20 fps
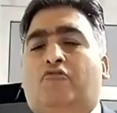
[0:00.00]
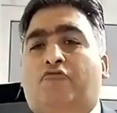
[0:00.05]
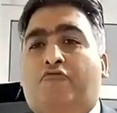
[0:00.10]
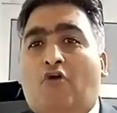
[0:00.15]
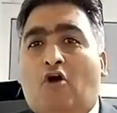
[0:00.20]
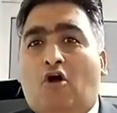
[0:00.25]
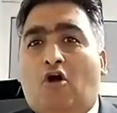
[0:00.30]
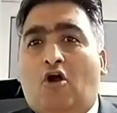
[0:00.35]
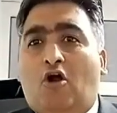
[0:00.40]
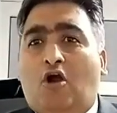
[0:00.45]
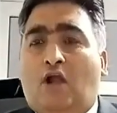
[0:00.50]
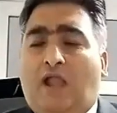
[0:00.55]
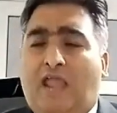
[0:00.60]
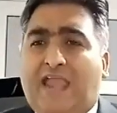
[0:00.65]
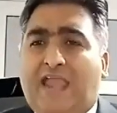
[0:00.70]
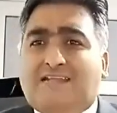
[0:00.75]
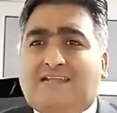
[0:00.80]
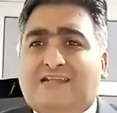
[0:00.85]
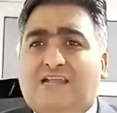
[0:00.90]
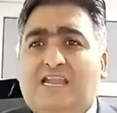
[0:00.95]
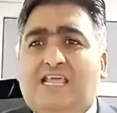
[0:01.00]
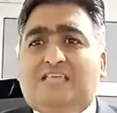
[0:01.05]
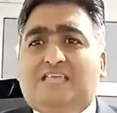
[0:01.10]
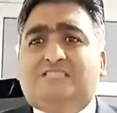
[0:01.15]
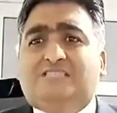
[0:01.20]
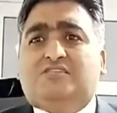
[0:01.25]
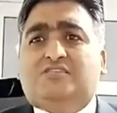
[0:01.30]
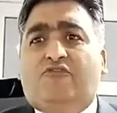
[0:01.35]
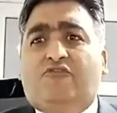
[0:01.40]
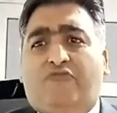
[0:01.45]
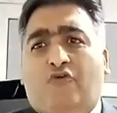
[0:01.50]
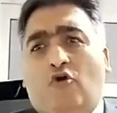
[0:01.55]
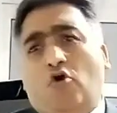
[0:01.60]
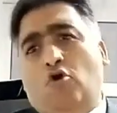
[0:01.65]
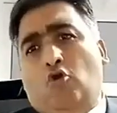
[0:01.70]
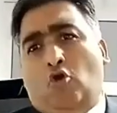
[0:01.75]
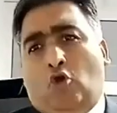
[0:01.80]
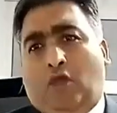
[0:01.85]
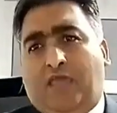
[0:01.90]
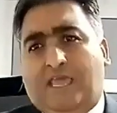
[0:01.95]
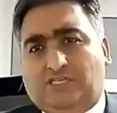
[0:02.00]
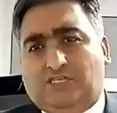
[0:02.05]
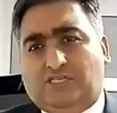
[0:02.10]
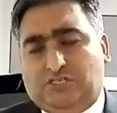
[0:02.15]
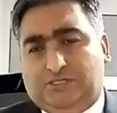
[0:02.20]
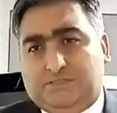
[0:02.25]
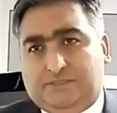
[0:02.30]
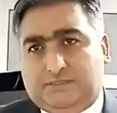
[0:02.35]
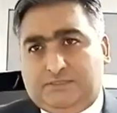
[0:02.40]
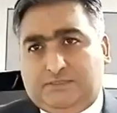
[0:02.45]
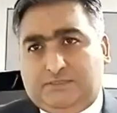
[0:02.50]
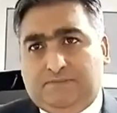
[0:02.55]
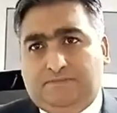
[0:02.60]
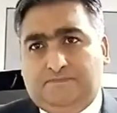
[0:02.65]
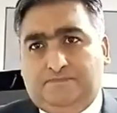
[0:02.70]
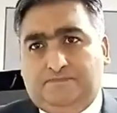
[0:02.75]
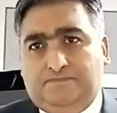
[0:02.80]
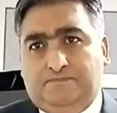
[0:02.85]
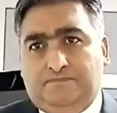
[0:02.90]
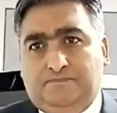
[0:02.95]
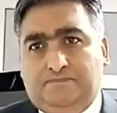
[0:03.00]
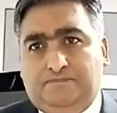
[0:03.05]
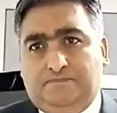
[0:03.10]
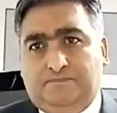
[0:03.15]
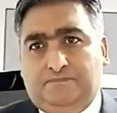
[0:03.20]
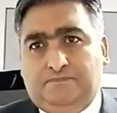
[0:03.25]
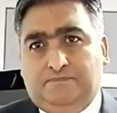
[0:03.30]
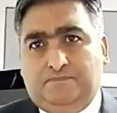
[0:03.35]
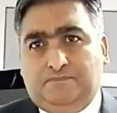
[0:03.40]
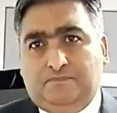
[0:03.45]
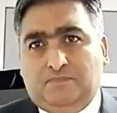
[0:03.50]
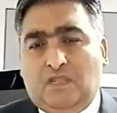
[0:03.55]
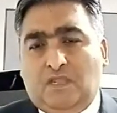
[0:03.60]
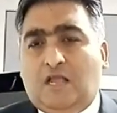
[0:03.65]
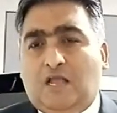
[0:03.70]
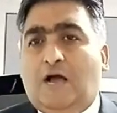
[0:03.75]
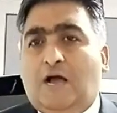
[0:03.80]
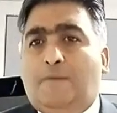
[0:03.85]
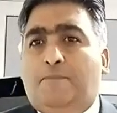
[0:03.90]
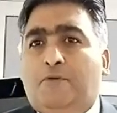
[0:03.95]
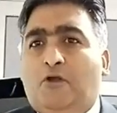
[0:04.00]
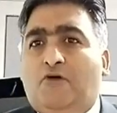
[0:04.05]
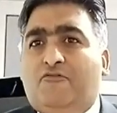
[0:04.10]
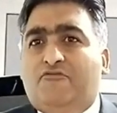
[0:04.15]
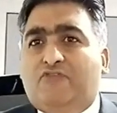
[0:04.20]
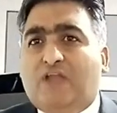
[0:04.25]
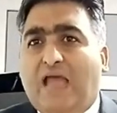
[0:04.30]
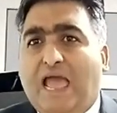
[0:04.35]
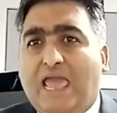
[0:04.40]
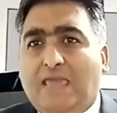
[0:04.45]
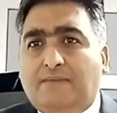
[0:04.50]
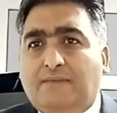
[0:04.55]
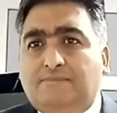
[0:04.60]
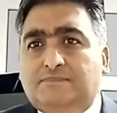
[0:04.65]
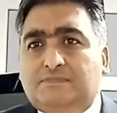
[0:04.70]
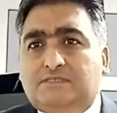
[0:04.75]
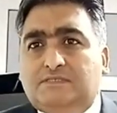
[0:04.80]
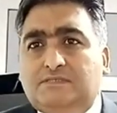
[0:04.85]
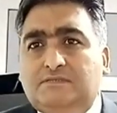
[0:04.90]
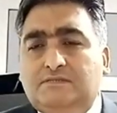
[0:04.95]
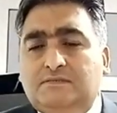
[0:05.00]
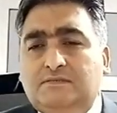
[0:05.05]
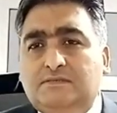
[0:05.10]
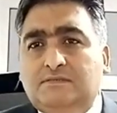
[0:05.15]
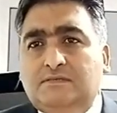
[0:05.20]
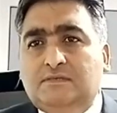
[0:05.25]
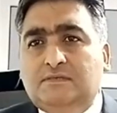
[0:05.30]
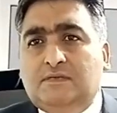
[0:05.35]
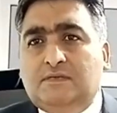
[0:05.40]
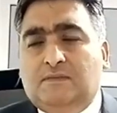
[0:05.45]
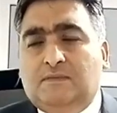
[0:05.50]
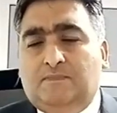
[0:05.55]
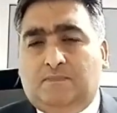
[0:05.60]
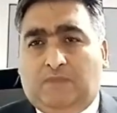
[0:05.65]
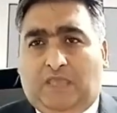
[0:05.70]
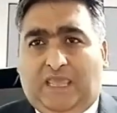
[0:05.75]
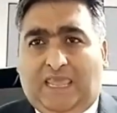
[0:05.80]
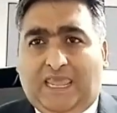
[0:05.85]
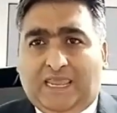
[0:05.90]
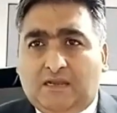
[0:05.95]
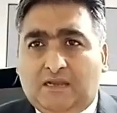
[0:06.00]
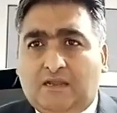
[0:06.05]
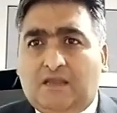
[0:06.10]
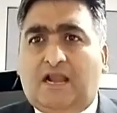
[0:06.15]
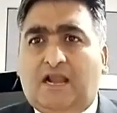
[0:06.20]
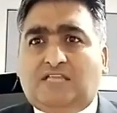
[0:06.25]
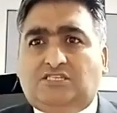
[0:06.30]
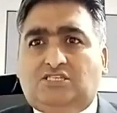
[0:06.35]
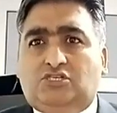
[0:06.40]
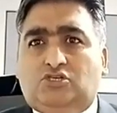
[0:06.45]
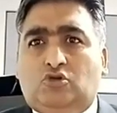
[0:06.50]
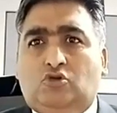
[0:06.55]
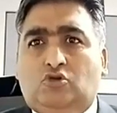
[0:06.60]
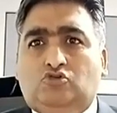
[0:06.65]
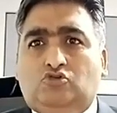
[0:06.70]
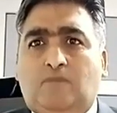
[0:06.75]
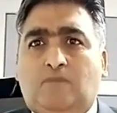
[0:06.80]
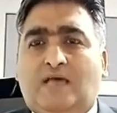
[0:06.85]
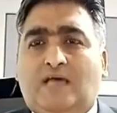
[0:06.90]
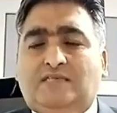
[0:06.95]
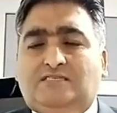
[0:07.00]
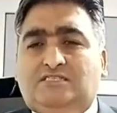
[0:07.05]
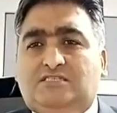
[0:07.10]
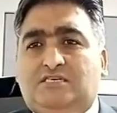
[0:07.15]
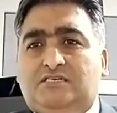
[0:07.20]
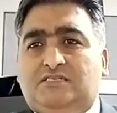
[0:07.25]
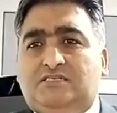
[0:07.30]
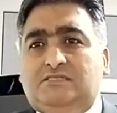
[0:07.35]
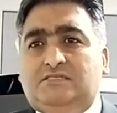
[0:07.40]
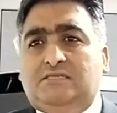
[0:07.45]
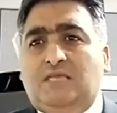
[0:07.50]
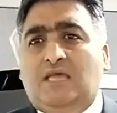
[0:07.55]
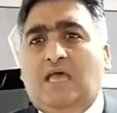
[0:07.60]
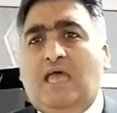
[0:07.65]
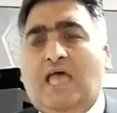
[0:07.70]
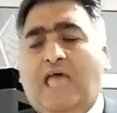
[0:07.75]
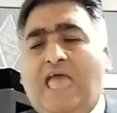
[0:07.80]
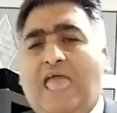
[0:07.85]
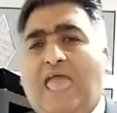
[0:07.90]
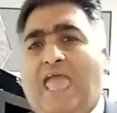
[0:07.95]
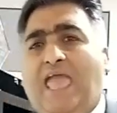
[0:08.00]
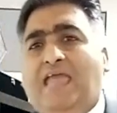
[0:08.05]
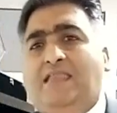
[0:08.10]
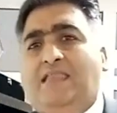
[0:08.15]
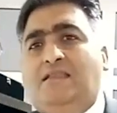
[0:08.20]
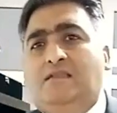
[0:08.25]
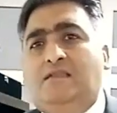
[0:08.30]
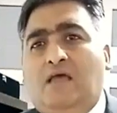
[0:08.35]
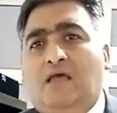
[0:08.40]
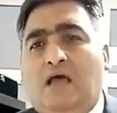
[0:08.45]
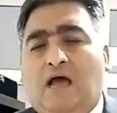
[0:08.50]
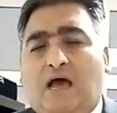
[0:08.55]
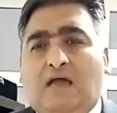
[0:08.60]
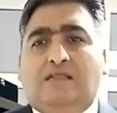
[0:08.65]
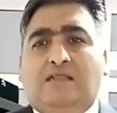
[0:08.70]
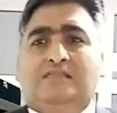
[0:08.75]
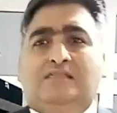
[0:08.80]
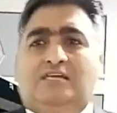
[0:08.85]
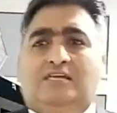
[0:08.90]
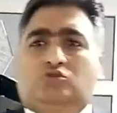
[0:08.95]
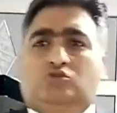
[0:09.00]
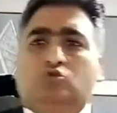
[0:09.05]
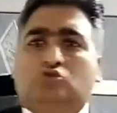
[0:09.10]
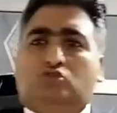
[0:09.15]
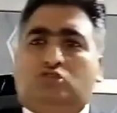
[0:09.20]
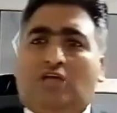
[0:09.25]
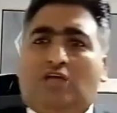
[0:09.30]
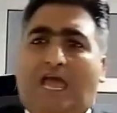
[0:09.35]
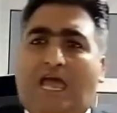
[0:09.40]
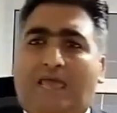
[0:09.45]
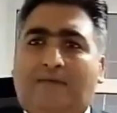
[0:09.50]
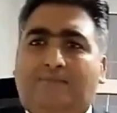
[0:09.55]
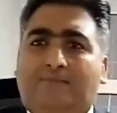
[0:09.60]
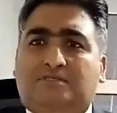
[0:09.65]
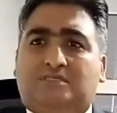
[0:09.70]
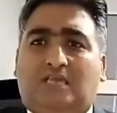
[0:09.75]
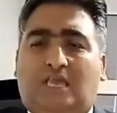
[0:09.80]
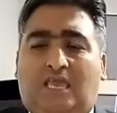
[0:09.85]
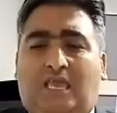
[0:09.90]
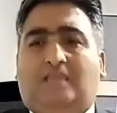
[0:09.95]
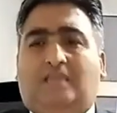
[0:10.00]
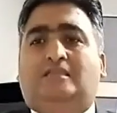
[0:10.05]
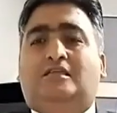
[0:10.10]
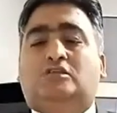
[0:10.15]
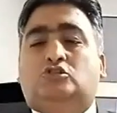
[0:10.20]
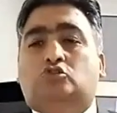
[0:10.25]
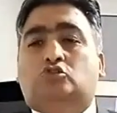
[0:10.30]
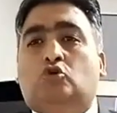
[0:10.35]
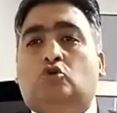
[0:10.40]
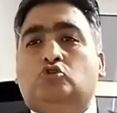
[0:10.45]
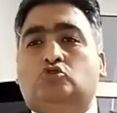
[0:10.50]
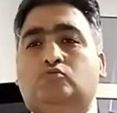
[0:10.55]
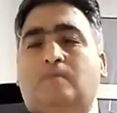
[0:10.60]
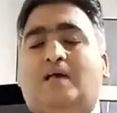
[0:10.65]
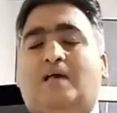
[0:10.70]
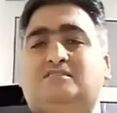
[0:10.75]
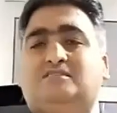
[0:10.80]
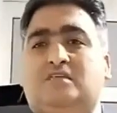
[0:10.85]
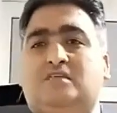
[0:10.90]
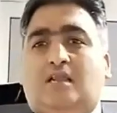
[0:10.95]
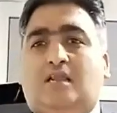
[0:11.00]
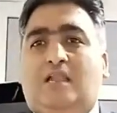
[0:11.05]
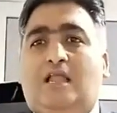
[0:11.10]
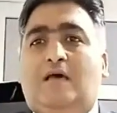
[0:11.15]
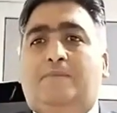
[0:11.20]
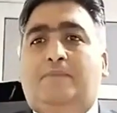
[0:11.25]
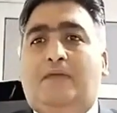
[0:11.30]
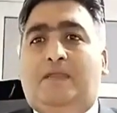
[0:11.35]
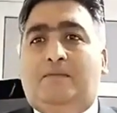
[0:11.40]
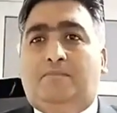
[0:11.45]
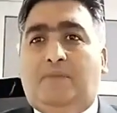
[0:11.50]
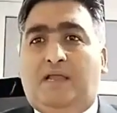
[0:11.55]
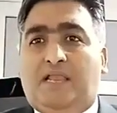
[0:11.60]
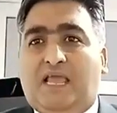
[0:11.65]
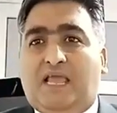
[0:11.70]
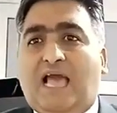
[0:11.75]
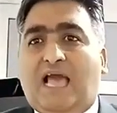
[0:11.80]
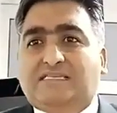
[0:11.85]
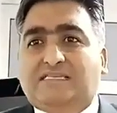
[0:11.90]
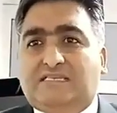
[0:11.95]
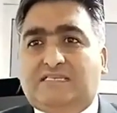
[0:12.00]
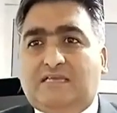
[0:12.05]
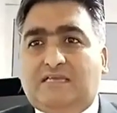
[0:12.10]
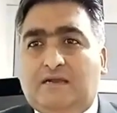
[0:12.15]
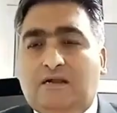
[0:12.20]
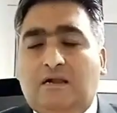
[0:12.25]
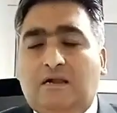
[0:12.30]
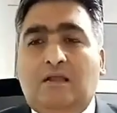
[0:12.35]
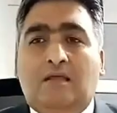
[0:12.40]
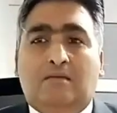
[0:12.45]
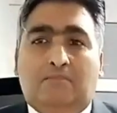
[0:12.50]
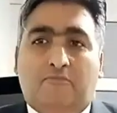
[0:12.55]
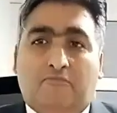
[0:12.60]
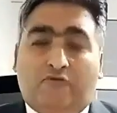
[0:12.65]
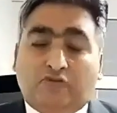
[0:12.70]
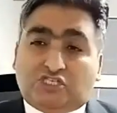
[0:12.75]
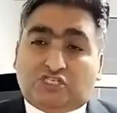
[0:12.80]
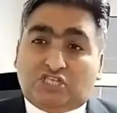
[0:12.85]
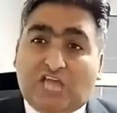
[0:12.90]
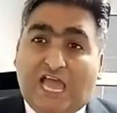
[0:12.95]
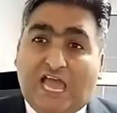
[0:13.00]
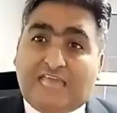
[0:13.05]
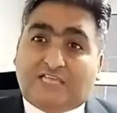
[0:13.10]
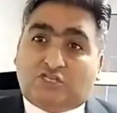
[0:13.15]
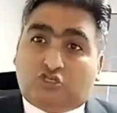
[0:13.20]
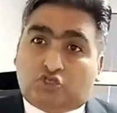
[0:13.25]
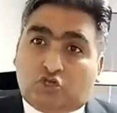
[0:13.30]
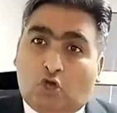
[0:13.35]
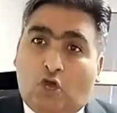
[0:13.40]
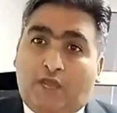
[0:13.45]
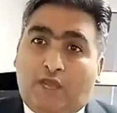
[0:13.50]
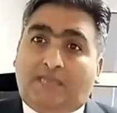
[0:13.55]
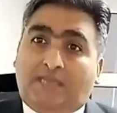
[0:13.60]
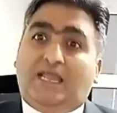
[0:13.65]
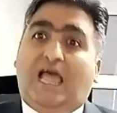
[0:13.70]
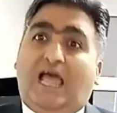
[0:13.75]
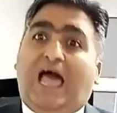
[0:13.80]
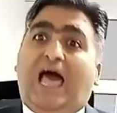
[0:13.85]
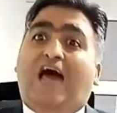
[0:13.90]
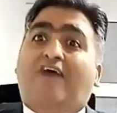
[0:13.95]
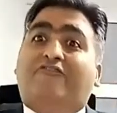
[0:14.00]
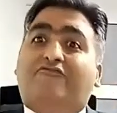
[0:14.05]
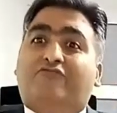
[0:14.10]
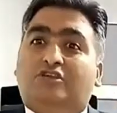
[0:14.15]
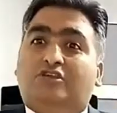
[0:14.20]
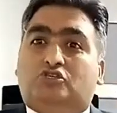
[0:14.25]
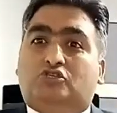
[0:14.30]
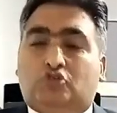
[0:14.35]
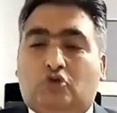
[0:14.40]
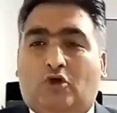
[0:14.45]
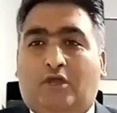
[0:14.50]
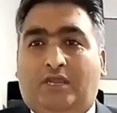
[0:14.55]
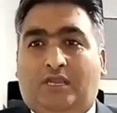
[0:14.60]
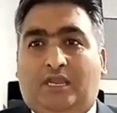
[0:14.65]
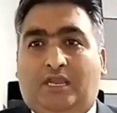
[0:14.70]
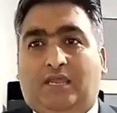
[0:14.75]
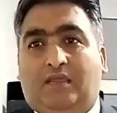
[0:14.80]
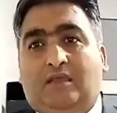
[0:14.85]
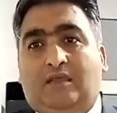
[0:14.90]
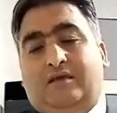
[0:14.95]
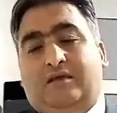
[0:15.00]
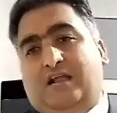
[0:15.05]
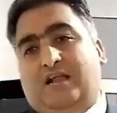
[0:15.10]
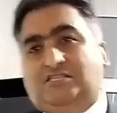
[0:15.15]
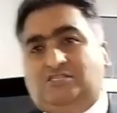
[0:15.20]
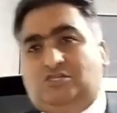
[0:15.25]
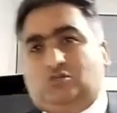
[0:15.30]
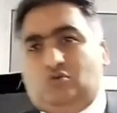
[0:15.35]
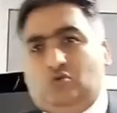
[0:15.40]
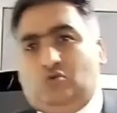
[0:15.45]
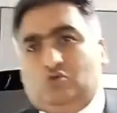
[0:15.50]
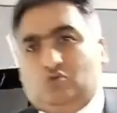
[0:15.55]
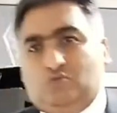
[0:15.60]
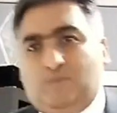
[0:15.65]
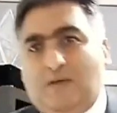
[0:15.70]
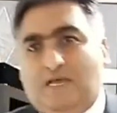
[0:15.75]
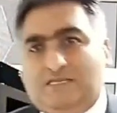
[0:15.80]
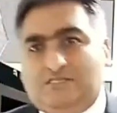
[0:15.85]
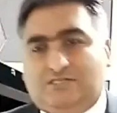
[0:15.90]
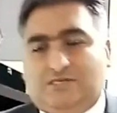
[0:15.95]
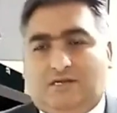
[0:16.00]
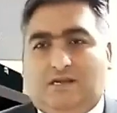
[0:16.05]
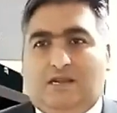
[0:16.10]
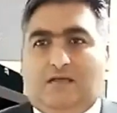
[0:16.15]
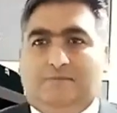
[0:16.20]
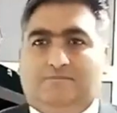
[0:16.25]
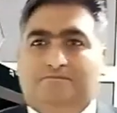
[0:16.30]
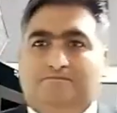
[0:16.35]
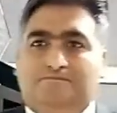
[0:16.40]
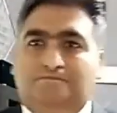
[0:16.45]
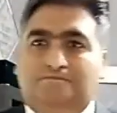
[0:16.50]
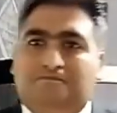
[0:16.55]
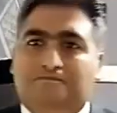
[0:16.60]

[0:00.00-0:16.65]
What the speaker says: for at least 4 occasions. Couple of times in Karachi Toastmasters and another 2 times in the Toastmaster Club in Madagascar, which I joined after joining Karachi Toastmaster Club.